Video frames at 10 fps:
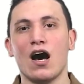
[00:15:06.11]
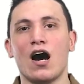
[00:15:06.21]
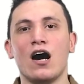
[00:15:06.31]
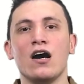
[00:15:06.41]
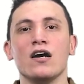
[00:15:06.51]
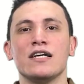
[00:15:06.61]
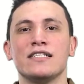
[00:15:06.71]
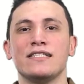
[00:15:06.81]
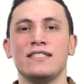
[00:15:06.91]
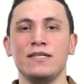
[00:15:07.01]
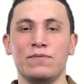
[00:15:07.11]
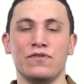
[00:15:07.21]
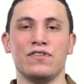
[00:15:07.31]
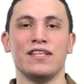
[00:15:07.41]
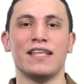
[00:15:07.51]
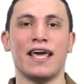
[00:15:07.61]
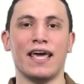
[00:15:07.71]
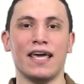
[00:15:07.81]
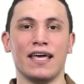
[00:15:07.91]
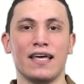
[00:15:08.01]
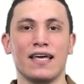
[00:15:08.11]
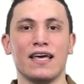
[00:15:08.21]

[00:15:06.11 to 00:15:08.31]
Ha is deeper than he.